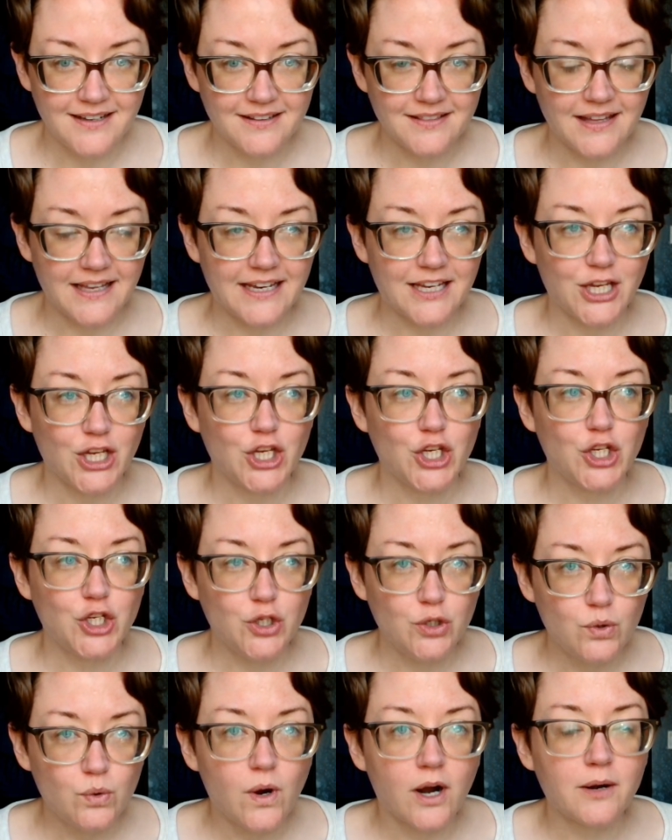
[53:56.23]
Like,
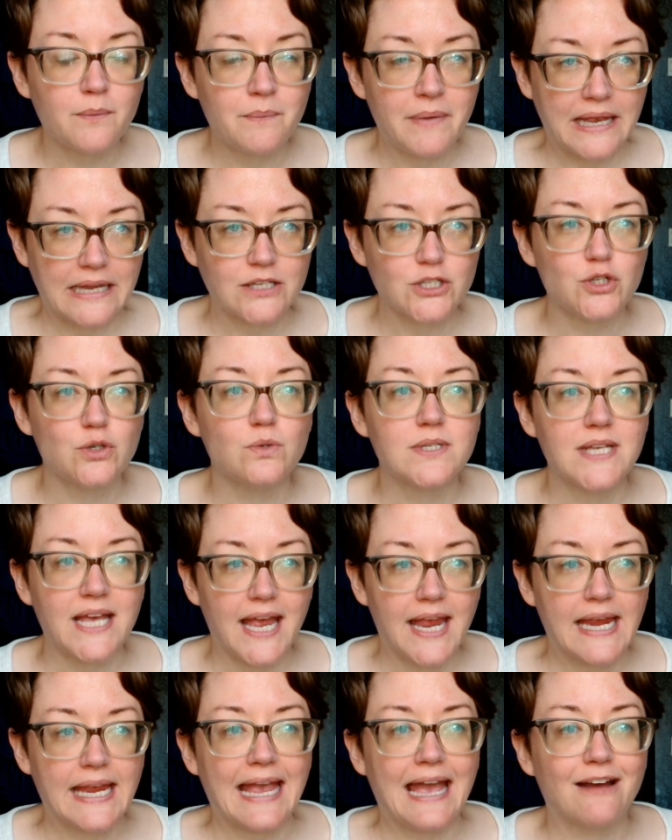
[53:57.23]
you are meant to
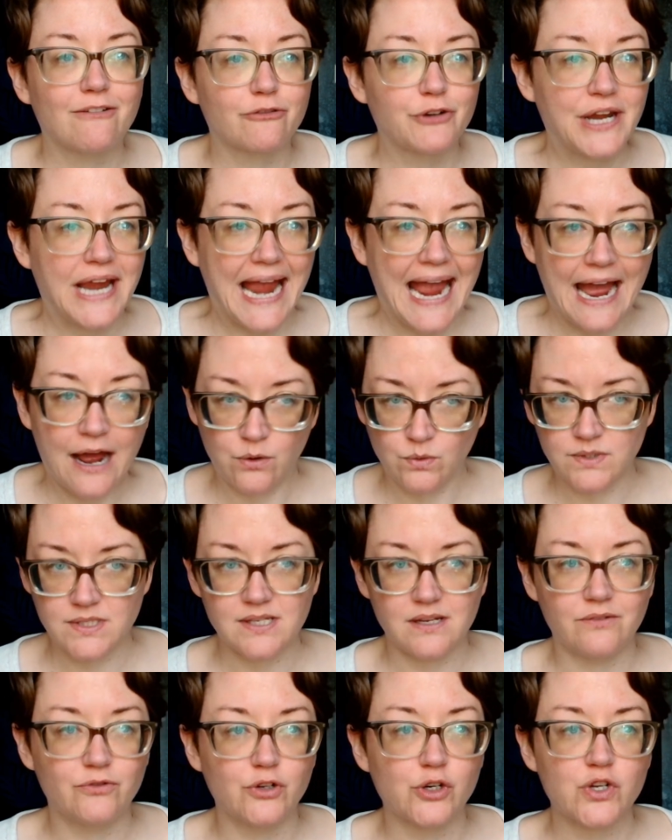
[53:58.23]
take every ounce
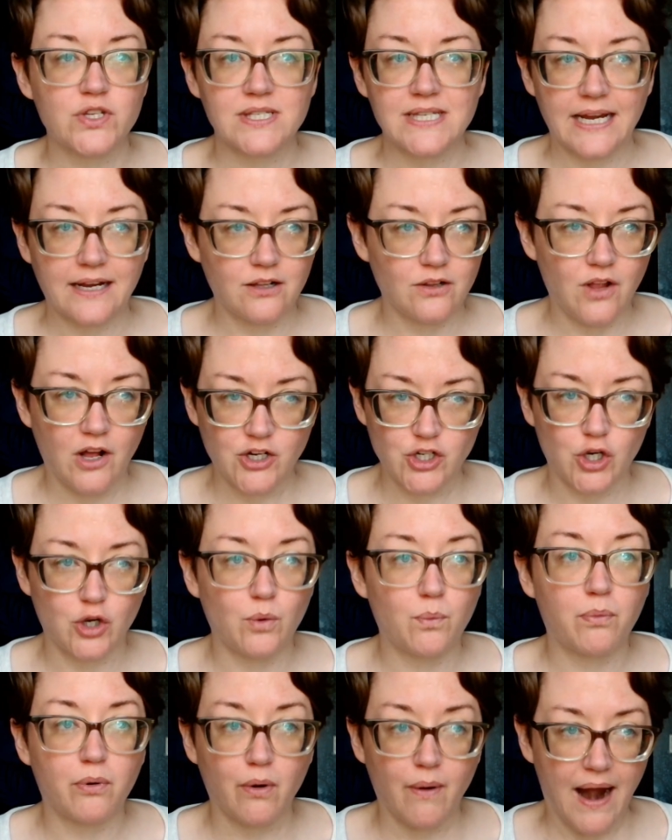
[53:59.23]
of your psychological
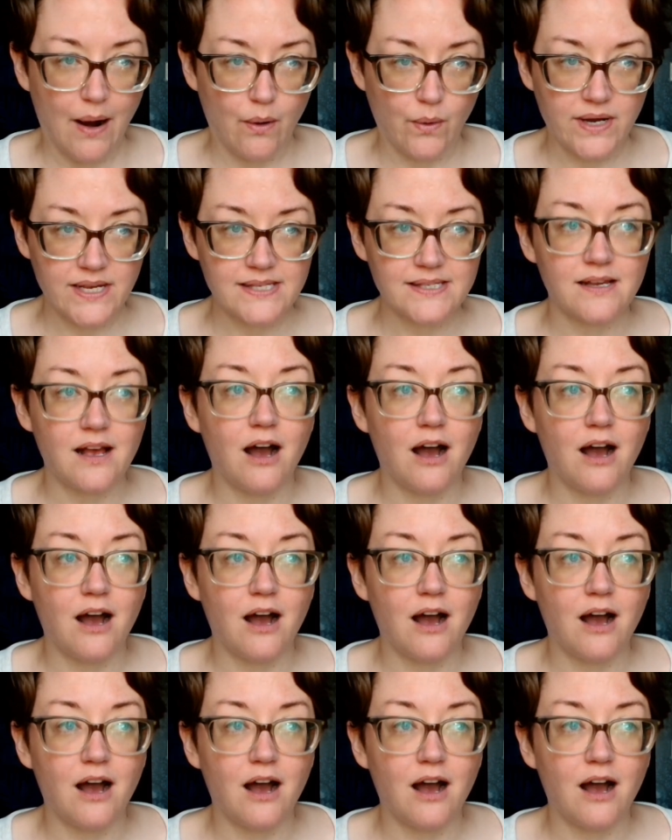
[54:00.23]
prowess,